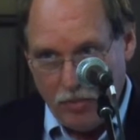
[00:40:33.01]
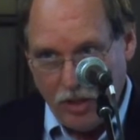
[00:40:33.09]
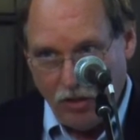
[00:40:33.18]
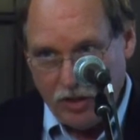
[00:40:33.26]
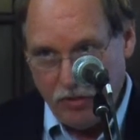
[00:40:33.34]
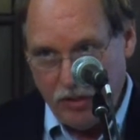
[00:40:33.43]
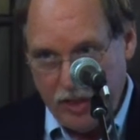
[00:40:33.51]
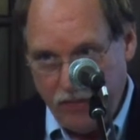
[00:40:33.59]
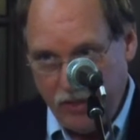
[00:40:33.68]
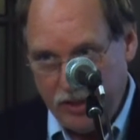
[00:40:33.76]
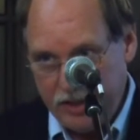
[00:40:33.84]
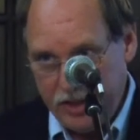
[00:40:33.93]
but also a
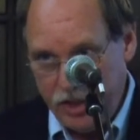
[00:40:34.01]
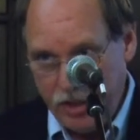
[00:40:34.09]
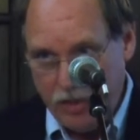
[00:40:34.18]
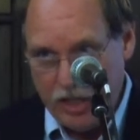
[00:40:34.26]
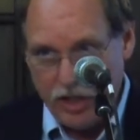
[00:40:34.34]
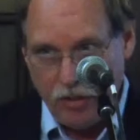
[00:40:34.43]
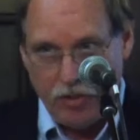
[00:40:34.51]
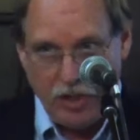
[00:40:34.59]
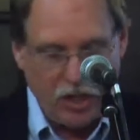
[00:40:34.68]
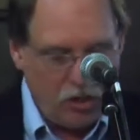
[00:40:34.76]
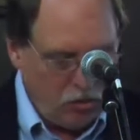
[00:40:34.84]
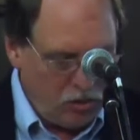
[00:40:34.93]
different situation with
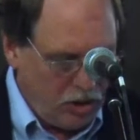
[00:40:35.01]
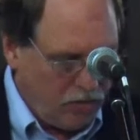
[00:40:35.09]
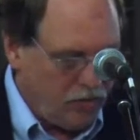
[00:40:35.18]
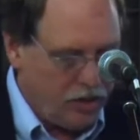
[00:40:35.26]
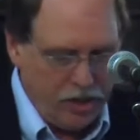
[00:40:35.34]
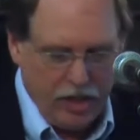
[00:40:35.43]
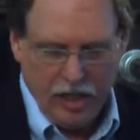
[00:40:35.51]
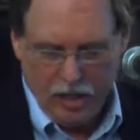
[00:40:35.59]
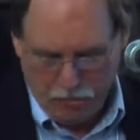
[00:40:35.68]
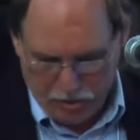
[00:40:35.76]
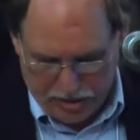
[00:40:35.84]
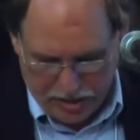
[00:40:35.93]
a co governed
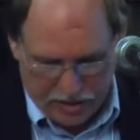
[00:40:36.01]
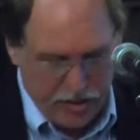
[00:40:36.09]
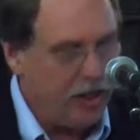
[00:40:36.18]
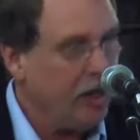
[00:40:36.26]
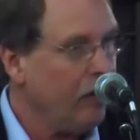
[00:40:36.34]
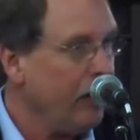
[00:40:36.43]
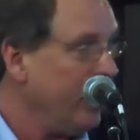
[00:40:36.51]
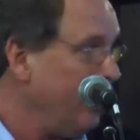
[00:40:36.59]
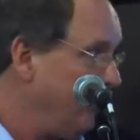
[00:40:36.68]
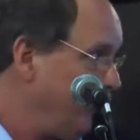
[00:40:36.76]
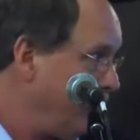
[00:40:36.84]
protected area.